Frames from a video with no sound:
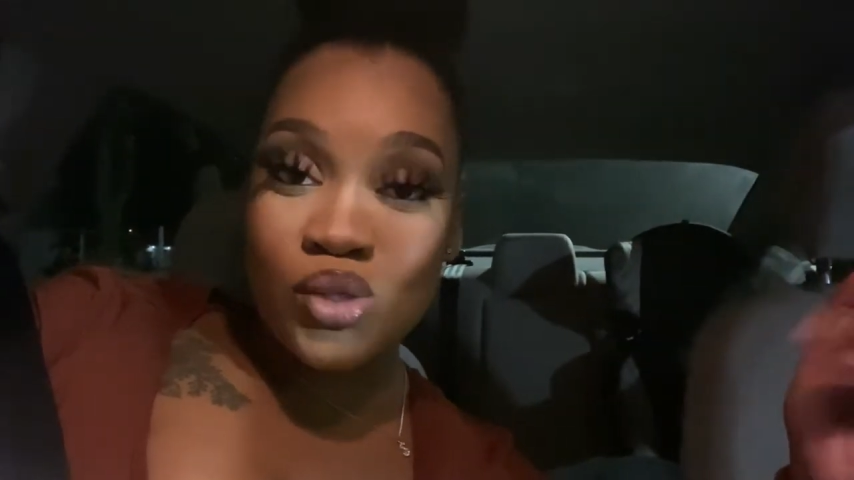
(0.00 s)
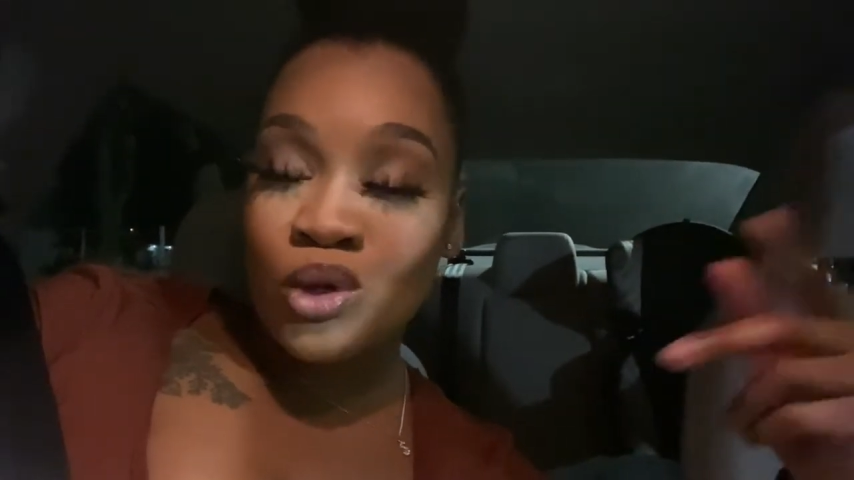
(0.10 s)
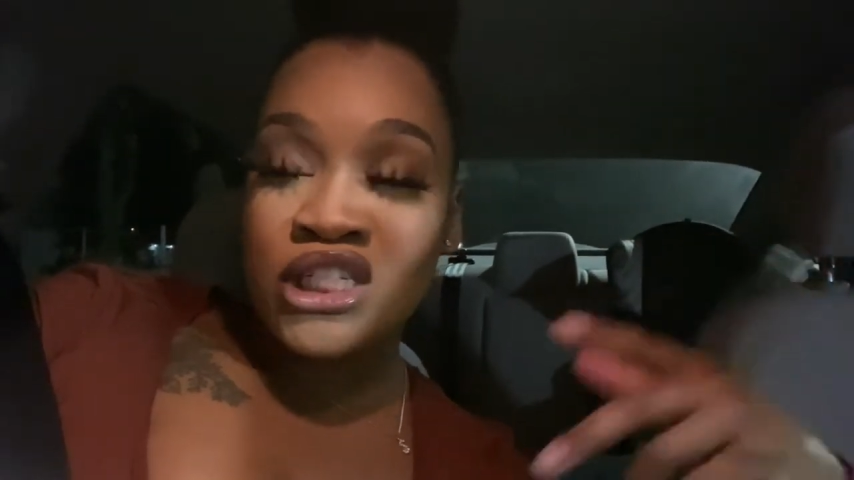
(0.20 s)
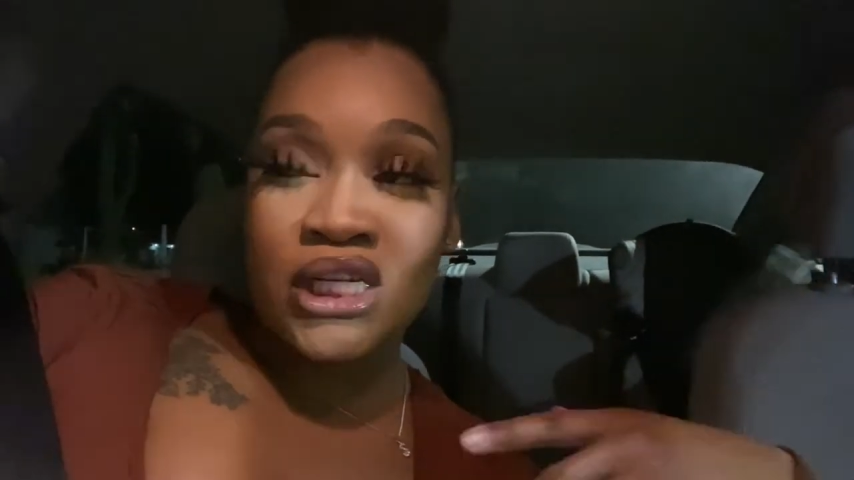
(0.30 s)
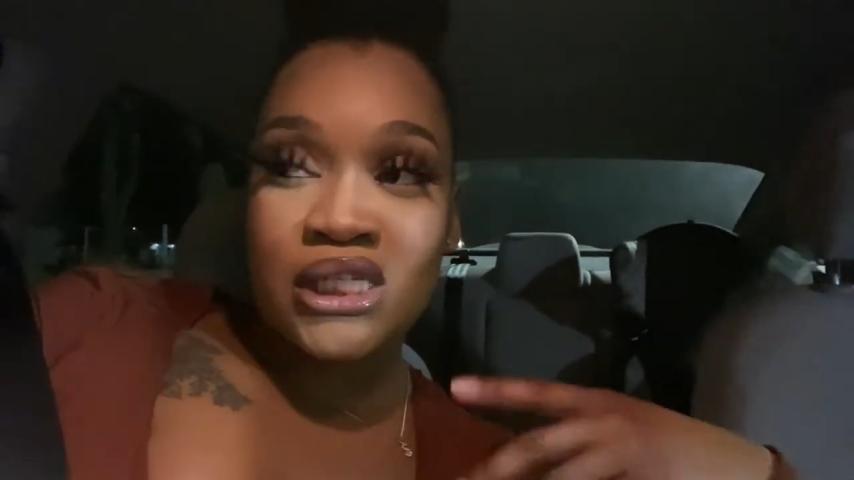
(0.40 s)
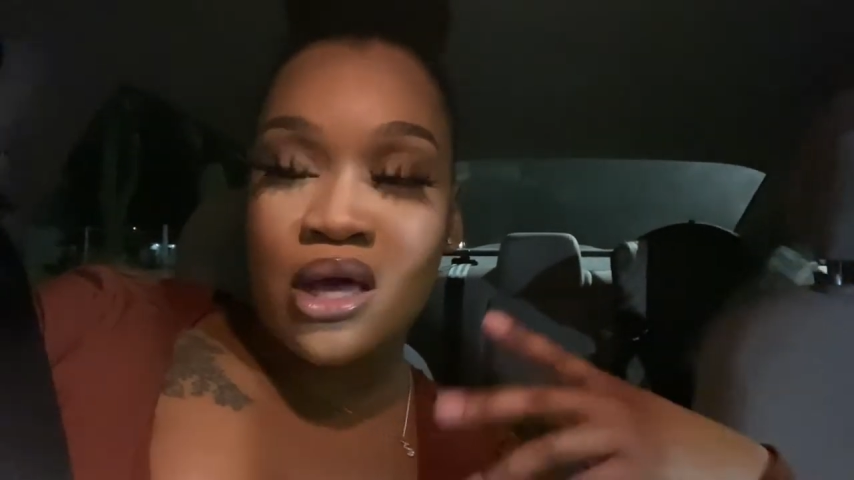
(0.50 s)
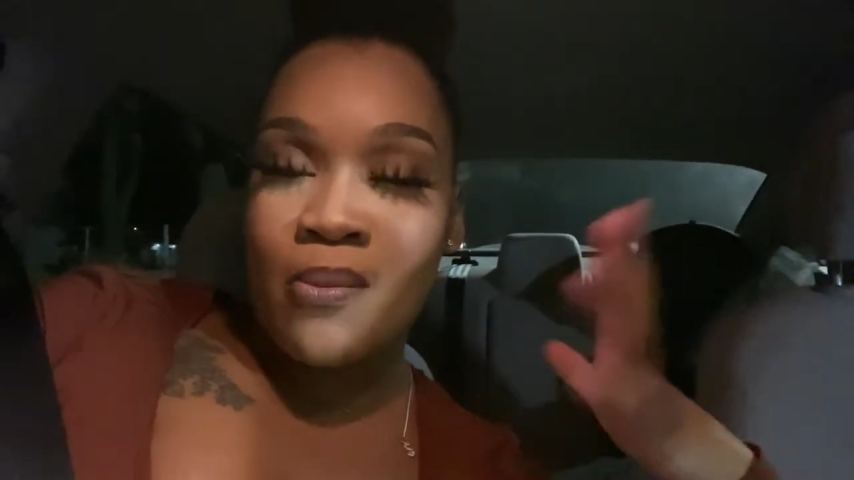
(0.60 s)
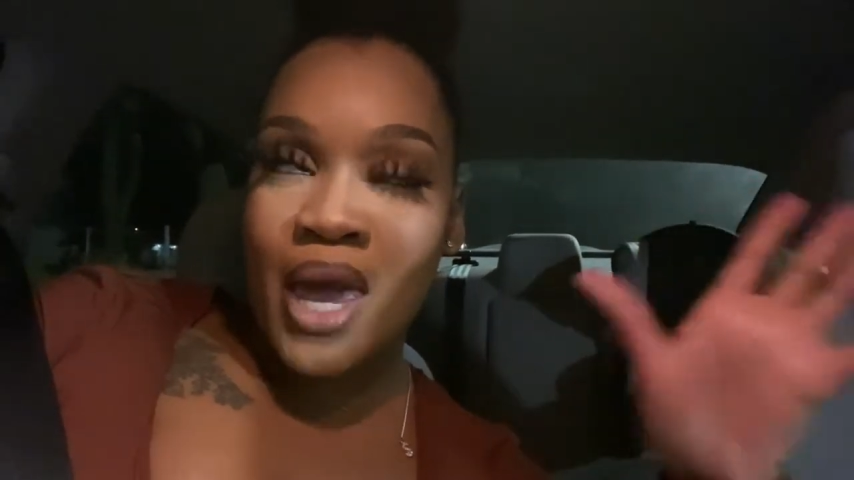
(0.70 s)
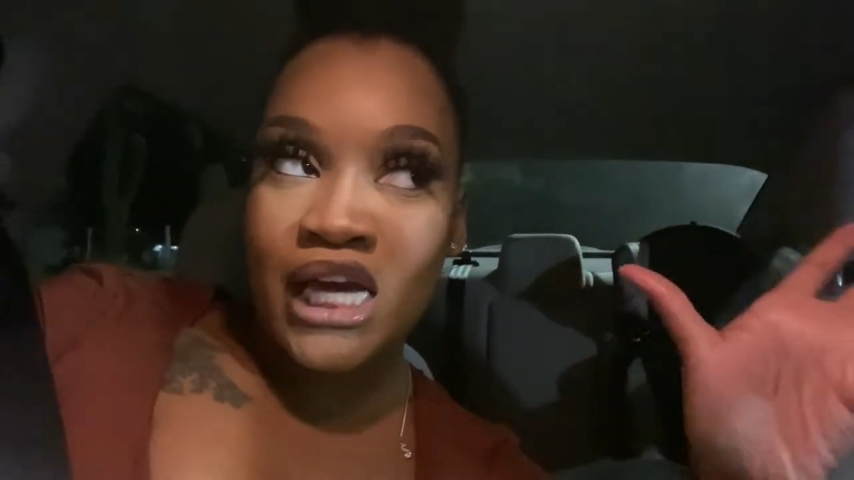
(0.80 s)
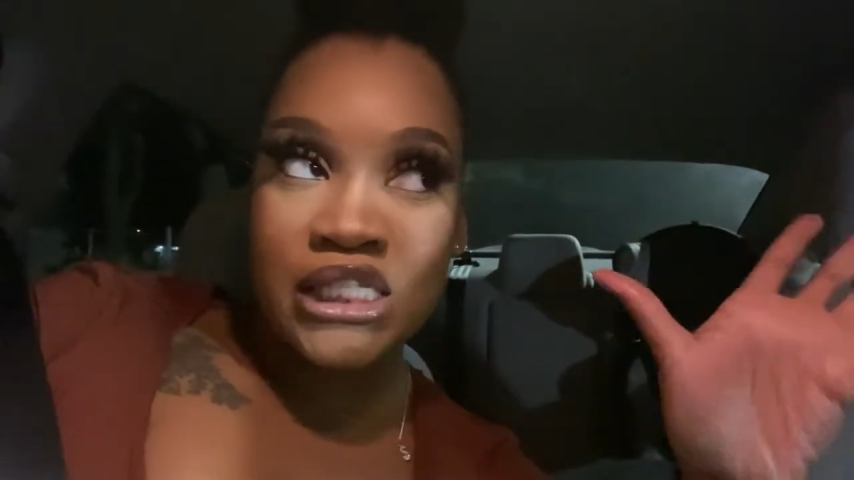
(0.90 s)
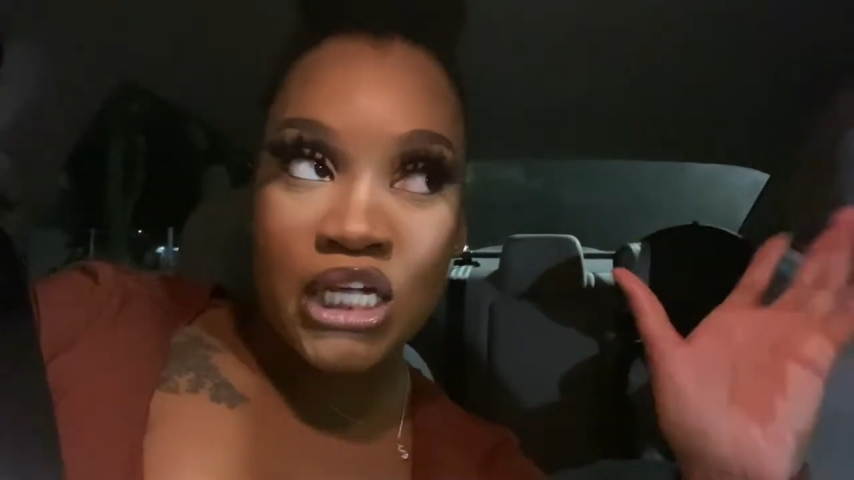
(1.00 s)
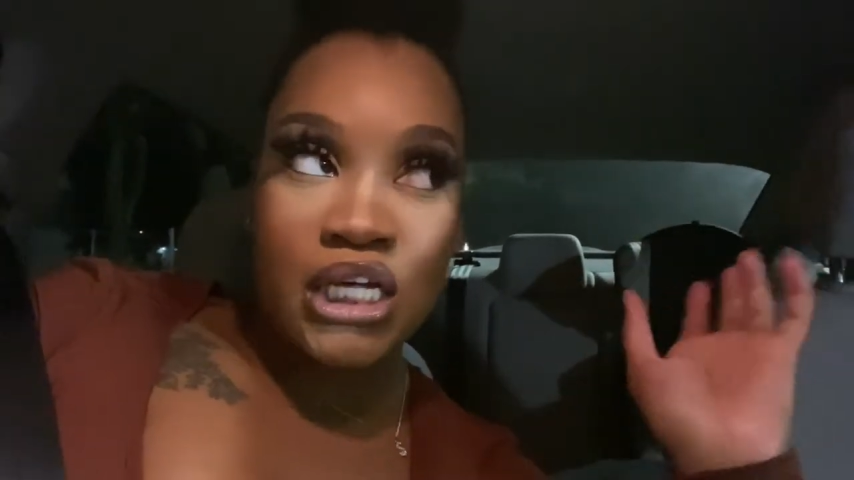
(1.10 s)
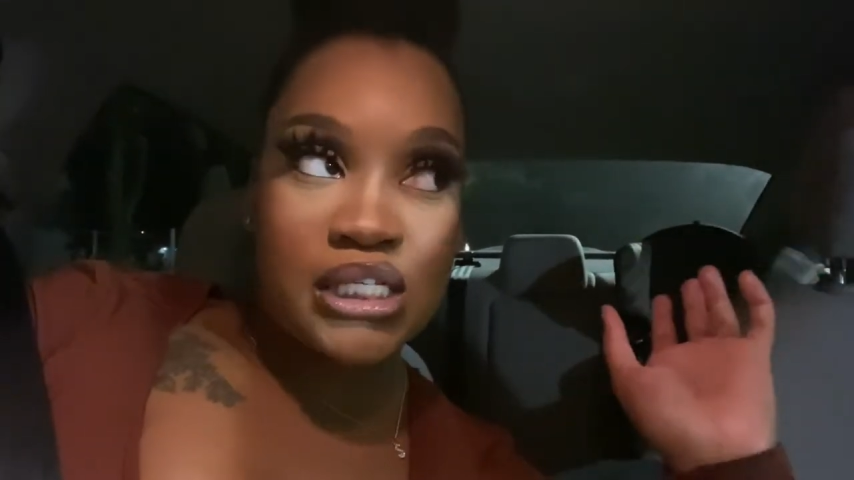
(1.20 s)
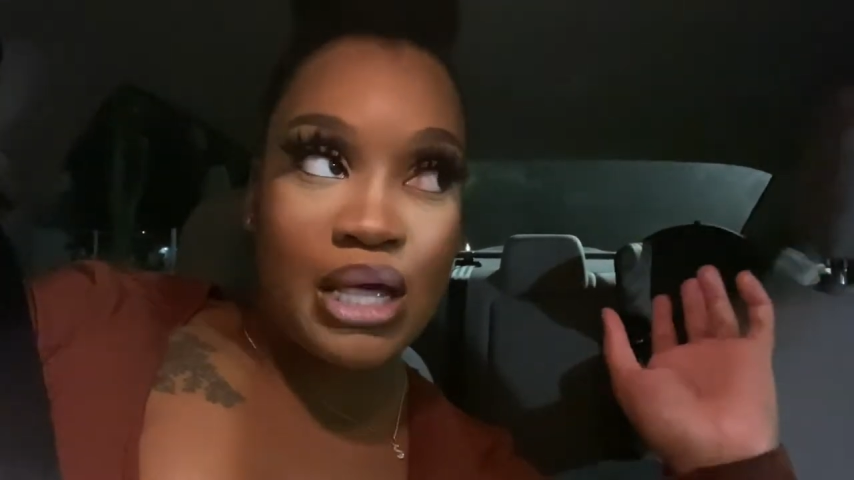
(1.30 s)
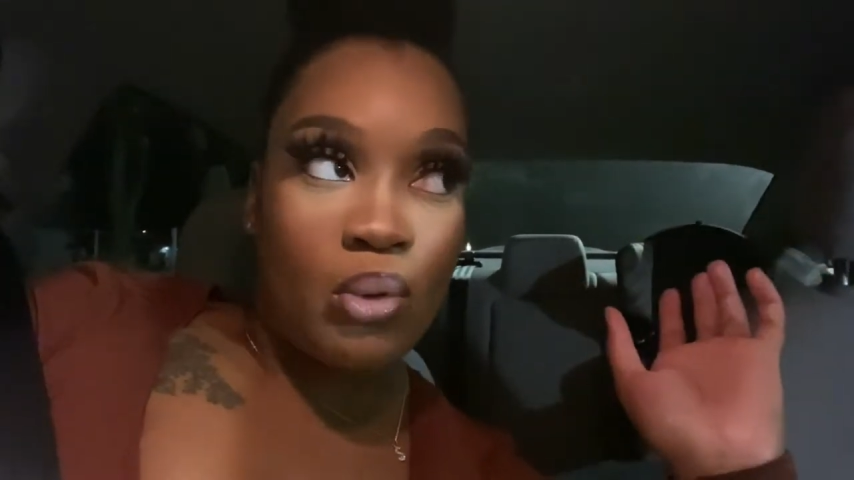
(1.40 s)
which is amazing
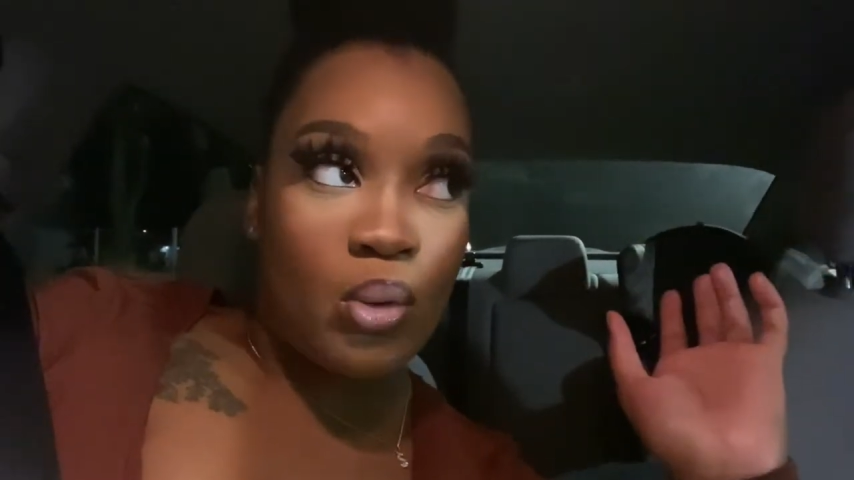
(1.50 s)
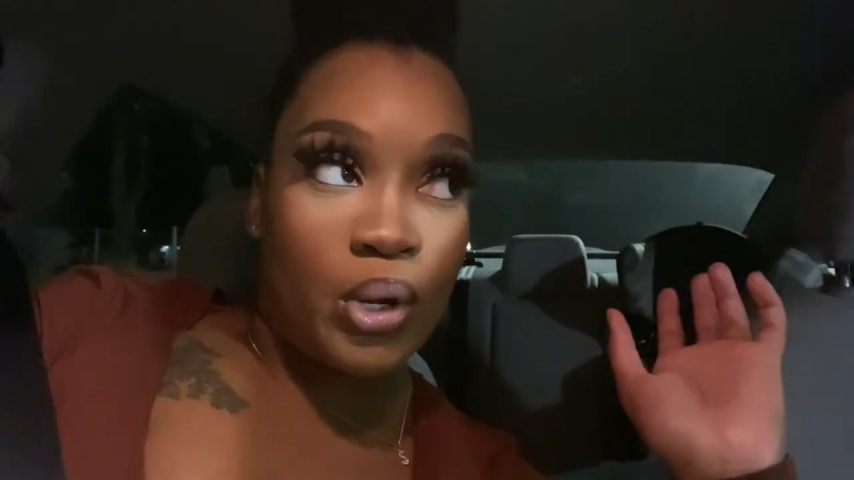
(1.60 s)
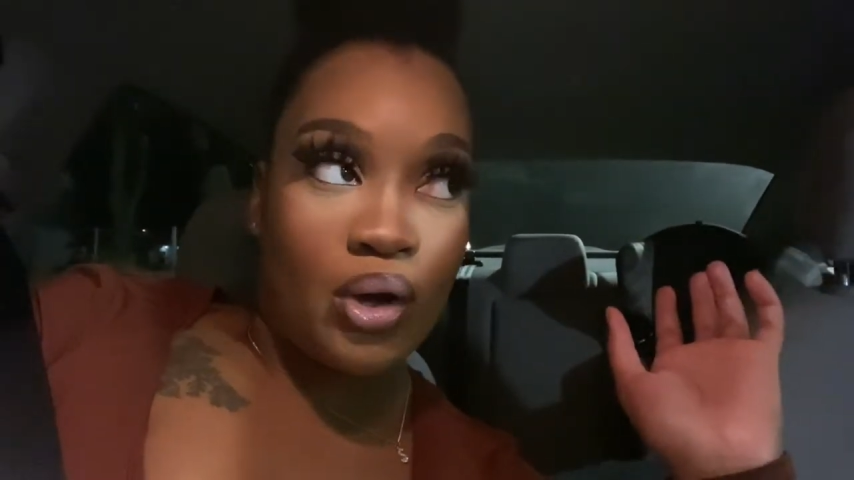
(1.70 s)
because that way we don't